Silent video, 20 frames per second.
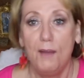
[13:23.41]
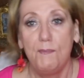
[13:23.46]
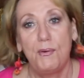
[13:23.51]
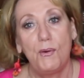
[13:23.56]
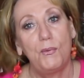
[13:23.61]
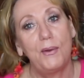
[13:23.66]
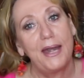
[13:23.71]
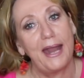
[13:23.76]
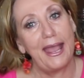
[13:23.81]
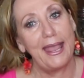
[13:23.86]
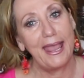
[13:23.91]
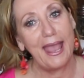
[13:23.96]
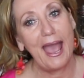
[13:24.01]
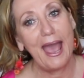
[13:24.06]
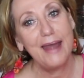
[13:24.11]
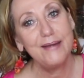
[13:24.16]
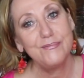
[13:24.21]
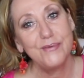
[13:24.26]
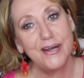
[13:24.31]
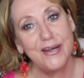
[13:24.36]
But when I
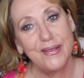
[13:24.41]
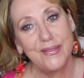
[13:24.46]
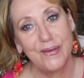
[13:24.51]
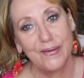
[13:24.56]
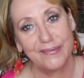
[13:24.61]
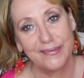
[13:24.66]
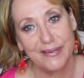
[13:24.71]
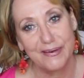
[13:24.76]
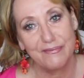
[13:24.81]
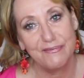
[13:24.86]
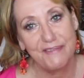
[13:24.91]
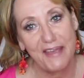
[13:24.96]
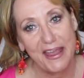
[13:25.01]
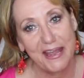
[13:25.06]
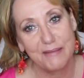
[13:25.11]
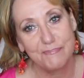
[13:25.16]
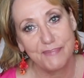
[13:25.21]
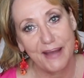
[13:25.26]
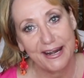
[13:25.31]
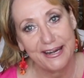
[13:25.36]
add one of those little
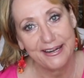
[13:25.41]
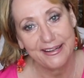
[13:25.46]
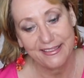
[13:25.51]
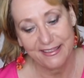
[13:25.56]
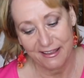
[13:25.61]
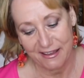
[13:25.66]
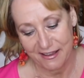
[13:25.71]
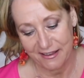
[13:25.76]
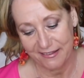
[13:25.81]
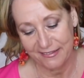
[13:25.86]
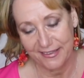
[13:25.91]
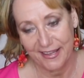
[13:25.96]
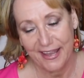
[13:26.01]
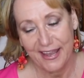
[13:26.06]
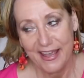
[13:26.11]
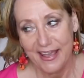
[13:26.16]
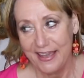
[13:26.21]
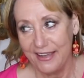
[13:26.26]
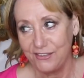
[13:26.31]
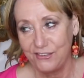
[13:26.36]
fake bun things,
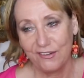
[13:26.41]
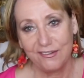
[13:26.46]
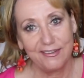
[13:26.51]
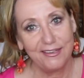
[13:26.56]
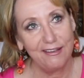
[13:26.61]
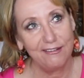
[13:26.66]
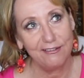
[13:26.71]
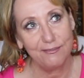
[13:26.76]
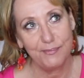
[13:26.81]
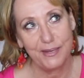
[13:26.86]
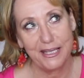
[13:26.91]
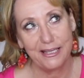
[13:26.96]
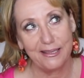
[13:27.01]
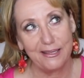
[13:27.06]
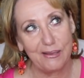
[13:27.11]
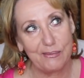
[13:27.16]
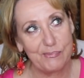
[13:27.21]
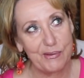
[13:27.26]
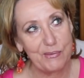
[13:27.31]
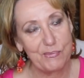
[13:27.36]
it just gives me a
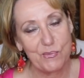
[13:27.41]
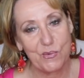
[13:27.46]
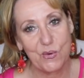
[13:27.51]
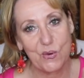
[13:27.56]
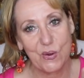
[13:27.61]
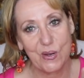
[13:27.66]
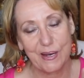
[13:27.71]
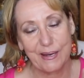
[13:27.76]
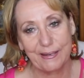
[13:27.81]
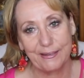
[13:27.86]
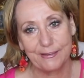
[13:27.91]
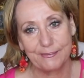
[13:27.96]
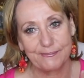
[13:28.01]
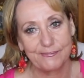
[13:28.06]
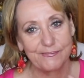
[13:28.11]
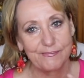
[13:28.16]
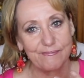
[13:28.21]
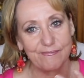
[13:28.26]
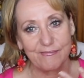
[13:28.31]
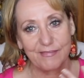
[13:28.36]
little bit more
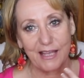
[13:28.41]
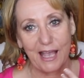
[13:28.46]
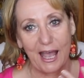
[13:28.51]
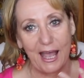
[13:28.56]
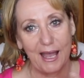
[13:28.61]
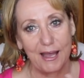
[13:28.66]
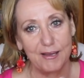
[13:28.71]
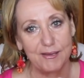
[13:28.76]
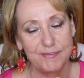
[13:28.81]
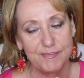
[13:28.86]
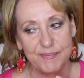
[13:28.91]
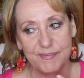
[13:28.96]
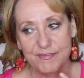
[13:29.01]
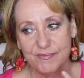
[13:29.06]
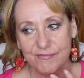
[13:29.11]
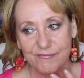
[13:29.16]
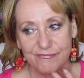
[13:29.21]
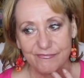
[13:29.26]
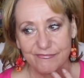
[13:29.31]
um,